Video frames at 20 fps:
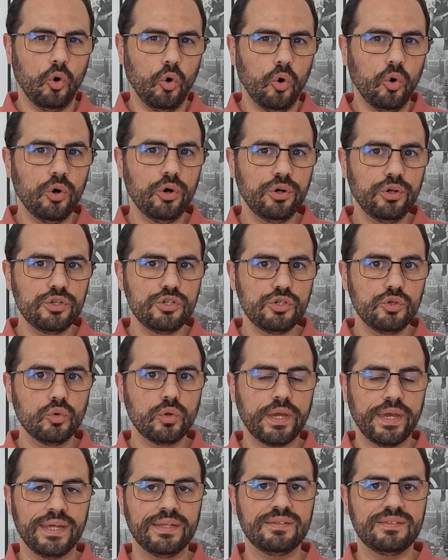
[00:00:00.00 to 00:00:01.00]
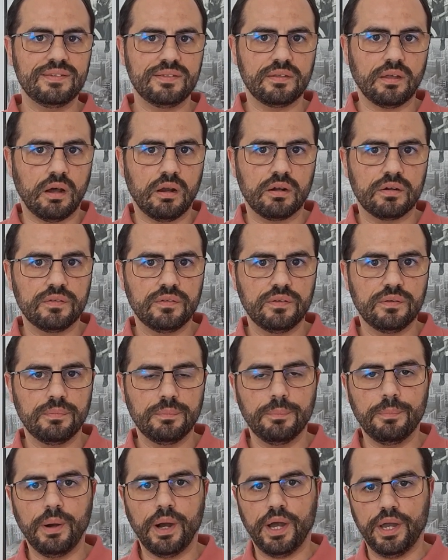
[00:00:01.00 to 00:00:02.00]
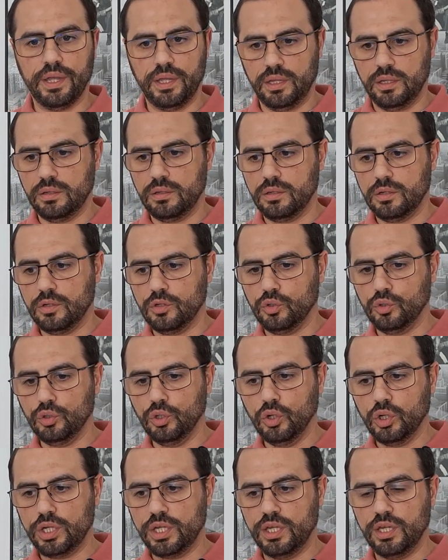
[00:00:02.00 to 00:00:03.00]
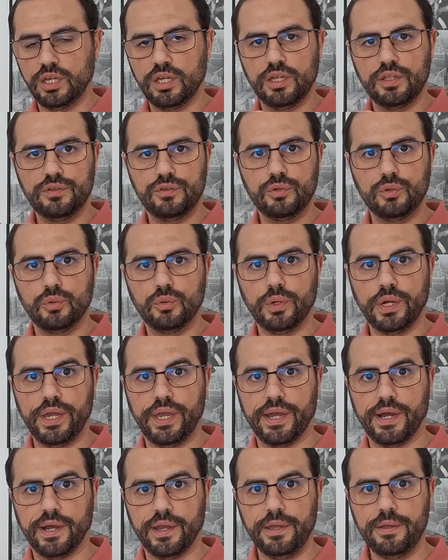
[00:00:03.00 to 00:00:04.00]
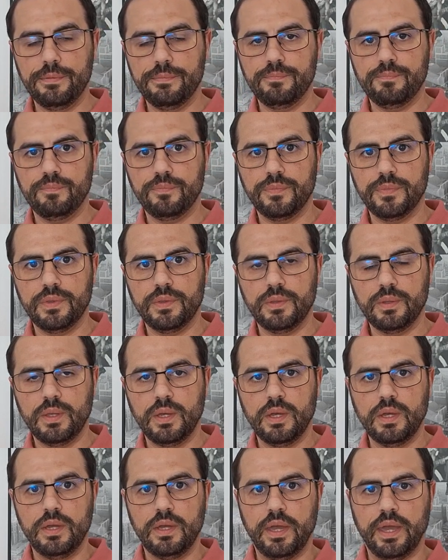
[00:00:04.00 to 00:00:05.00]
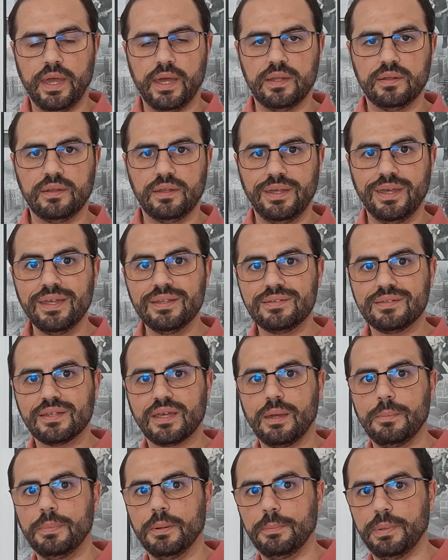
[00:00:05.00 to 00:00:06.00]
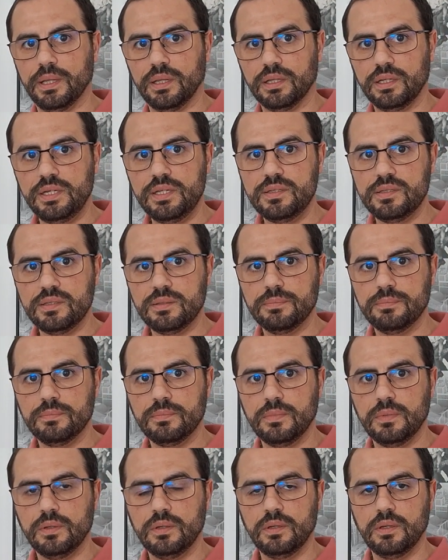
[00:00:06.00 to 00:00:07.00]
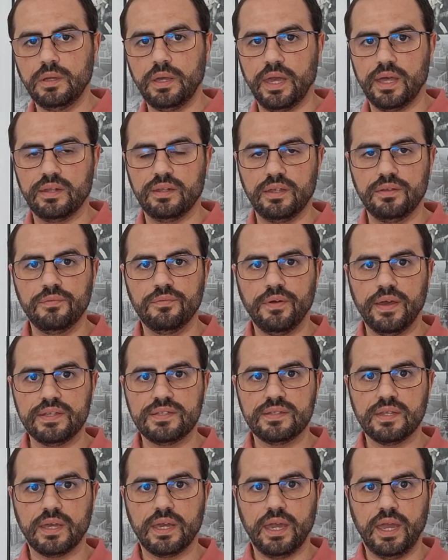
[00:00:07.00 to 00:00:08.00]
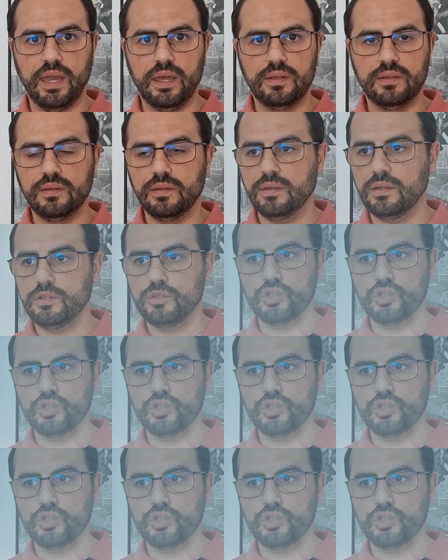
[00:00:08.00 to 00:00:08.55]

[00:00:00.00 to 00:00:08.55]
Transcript: Or you can start by looking into AI and its capabilities and investigate